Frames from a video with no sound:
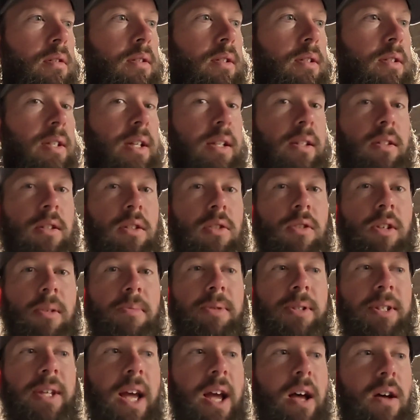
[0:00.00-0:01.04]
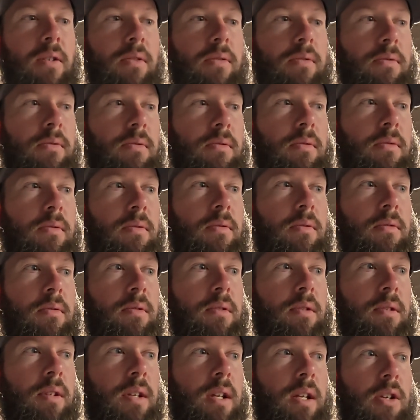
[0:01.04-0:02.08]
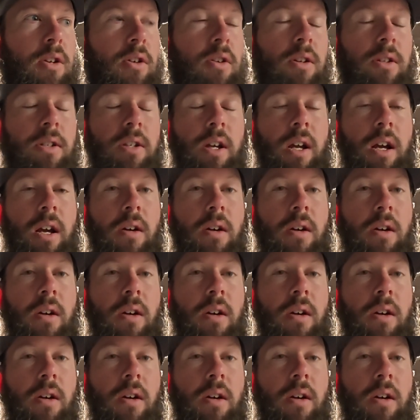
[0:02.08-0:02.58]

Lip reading: stick the strips down, and you're good to